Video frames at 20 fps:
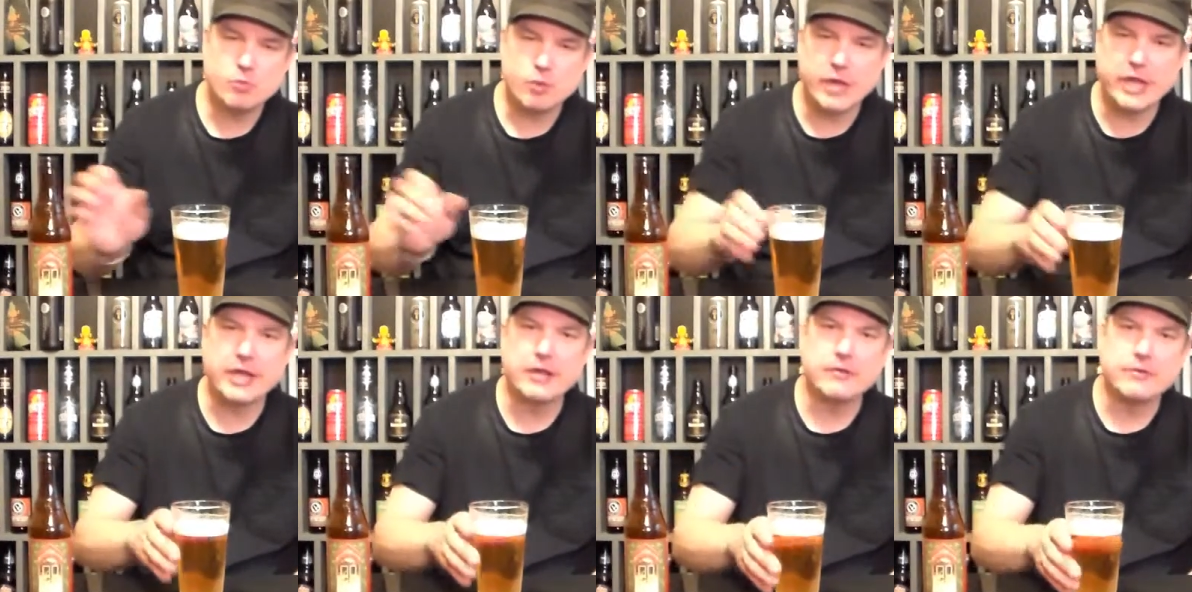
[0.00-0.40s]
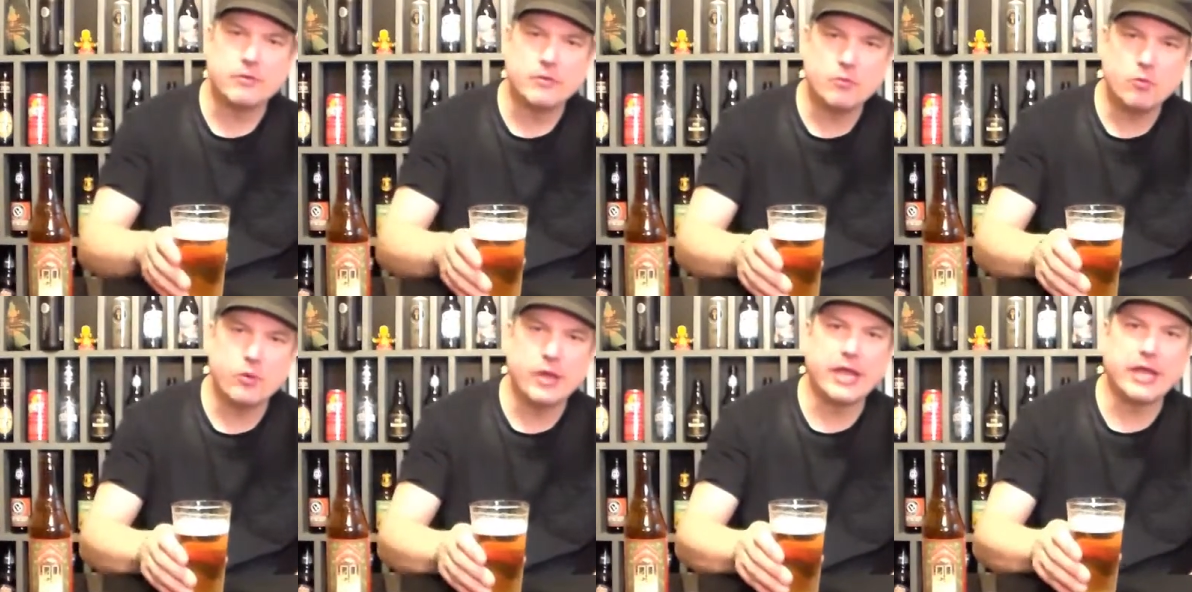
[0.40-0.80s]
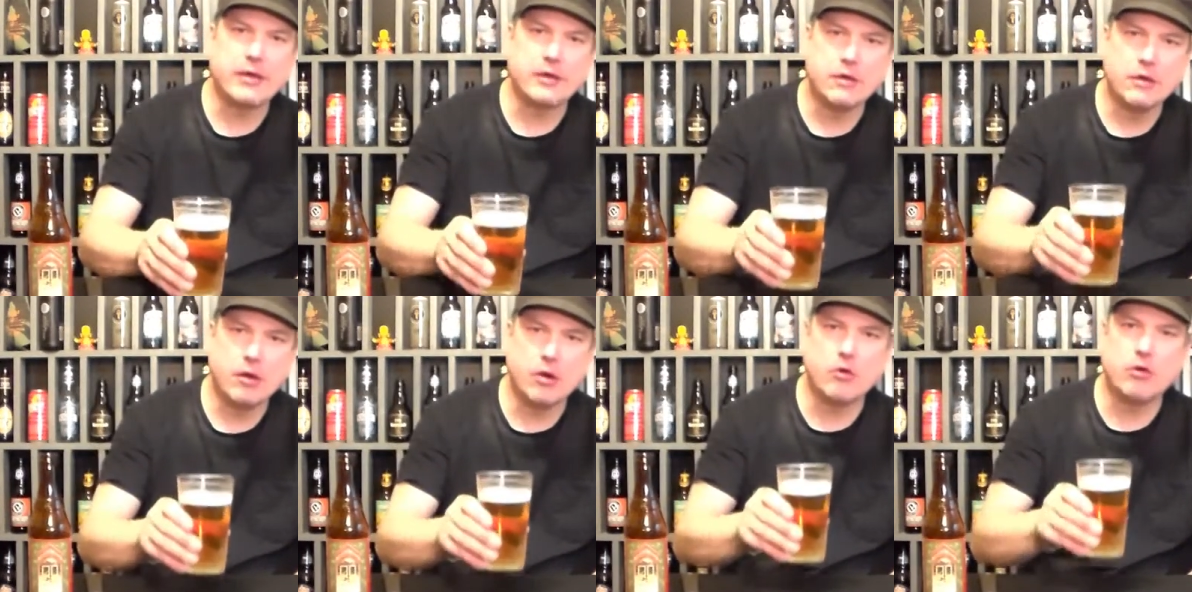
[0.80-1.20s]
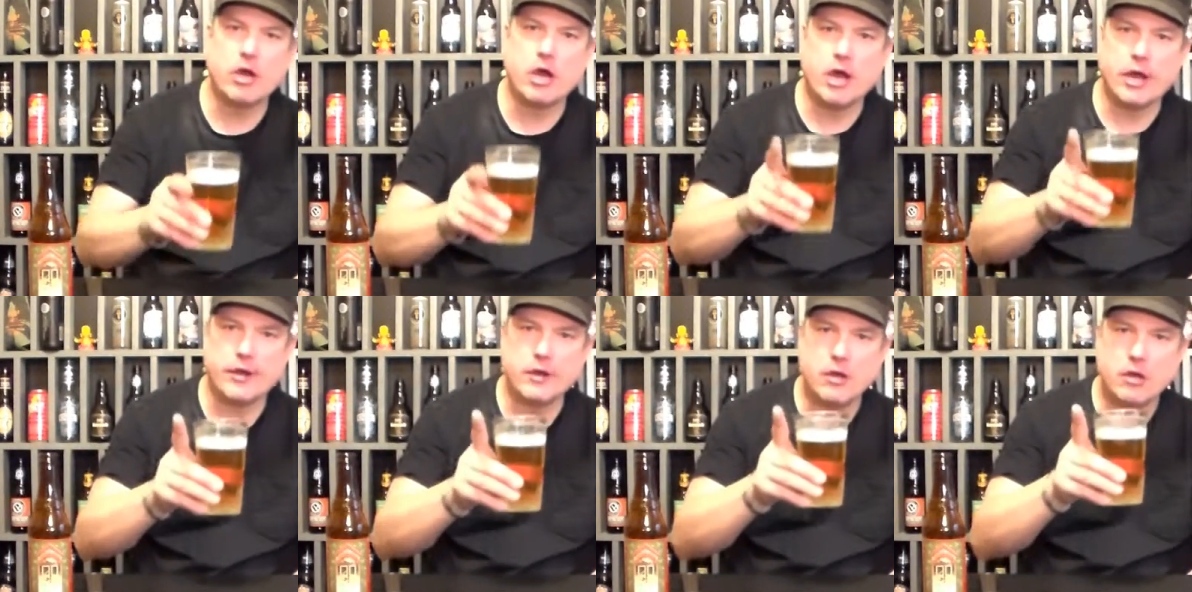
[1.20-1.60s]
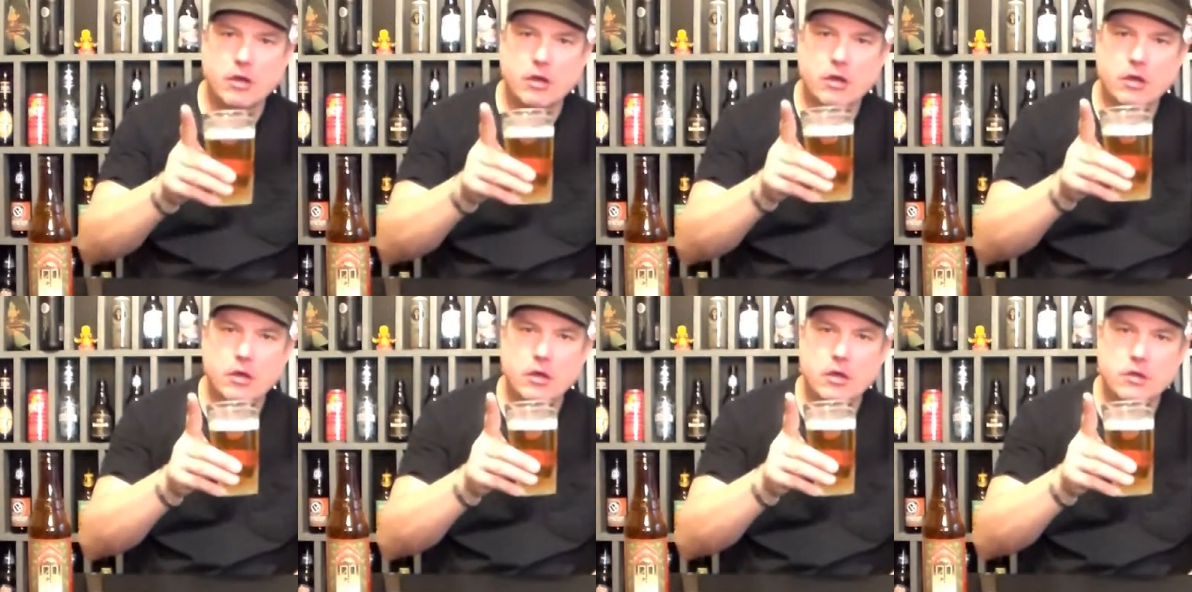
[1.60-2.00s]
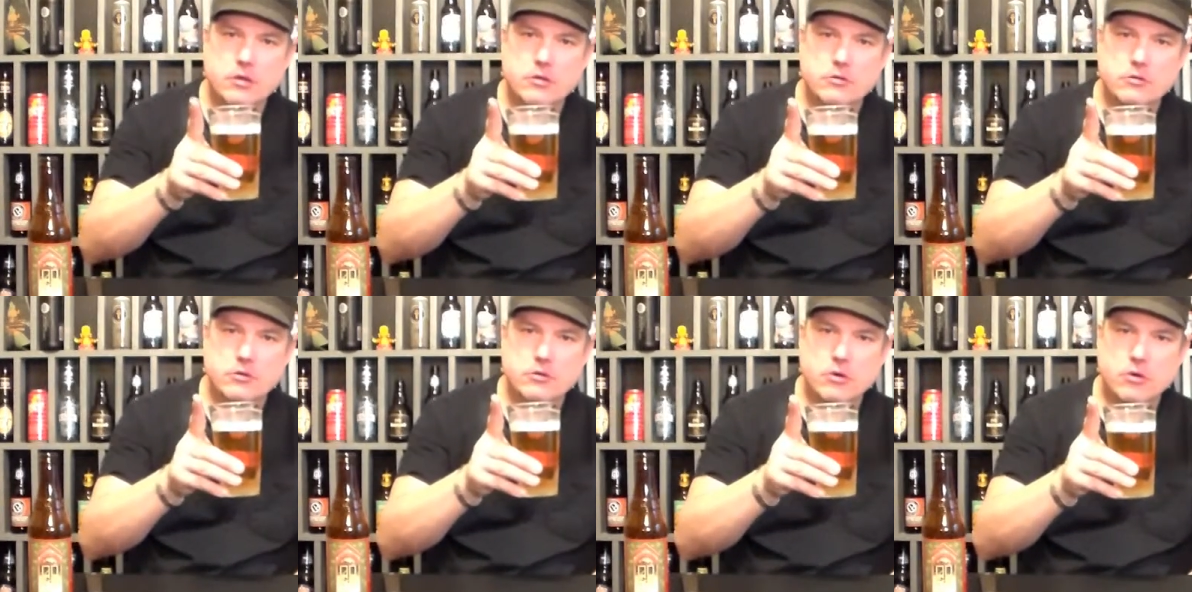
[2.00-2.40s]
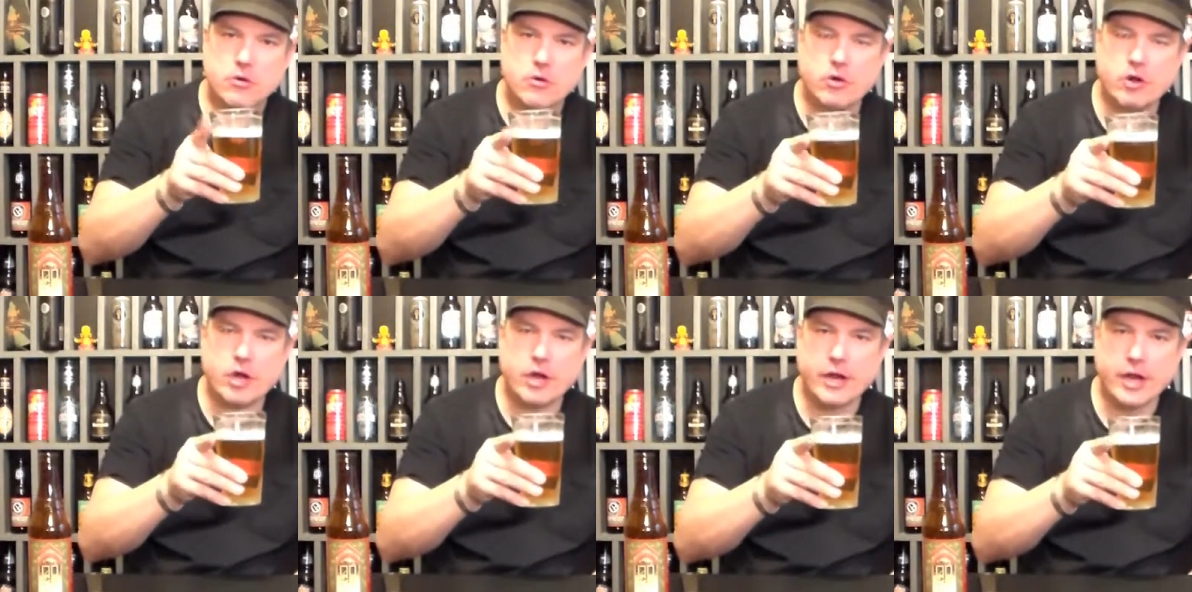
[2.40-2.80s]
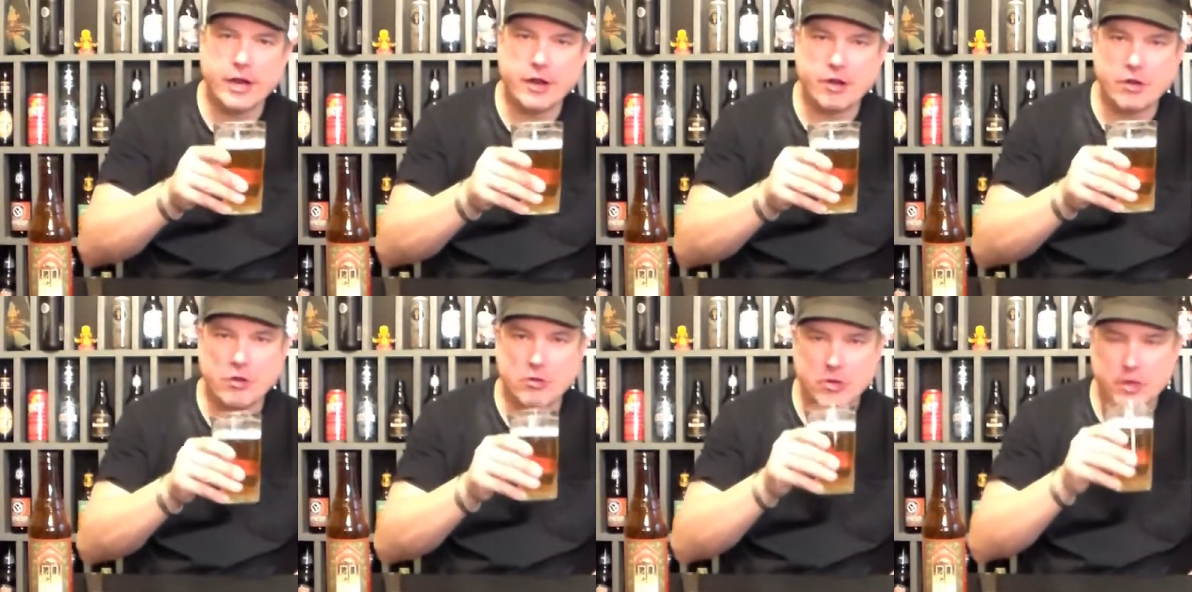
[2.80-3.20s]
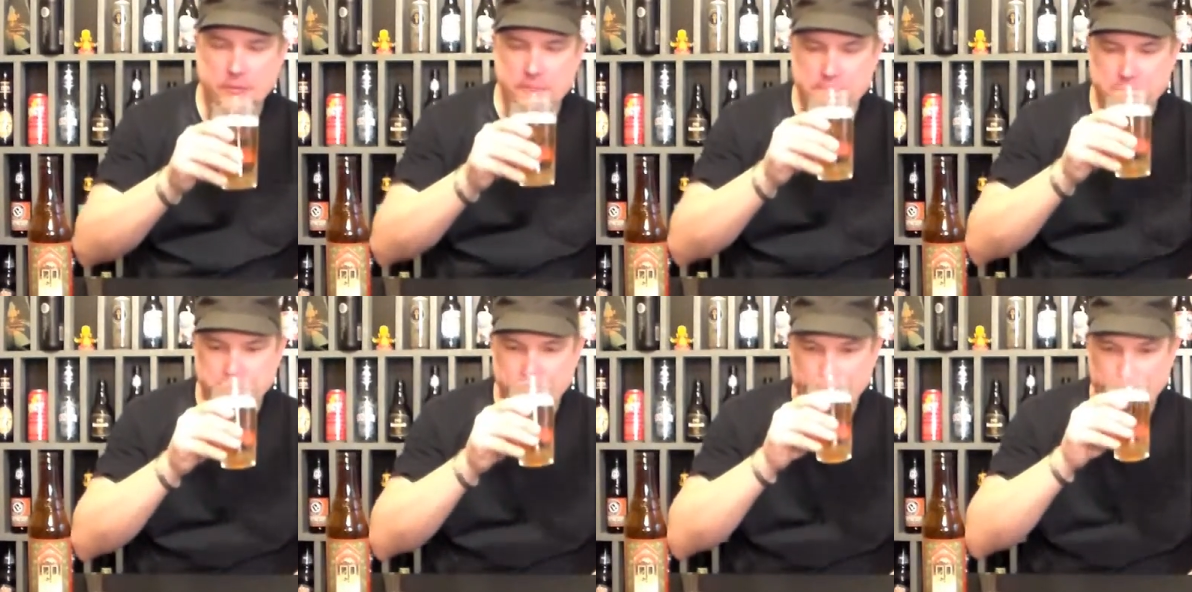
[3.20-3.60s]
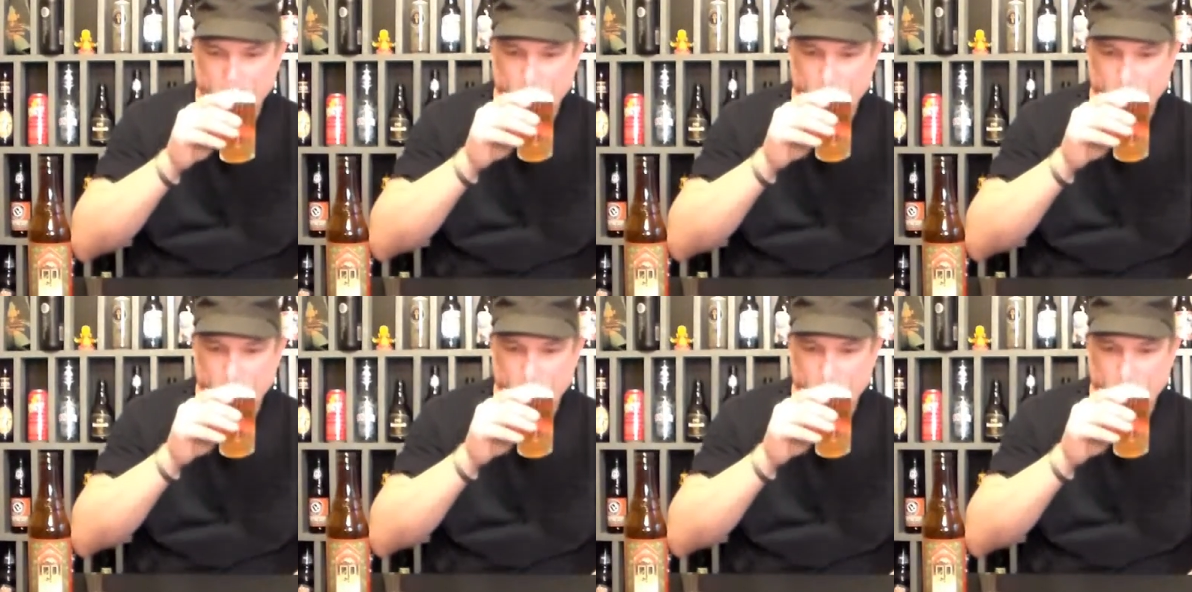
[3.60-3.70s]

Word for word: Wait, wait, hold on. Hold on, Annie Oakley.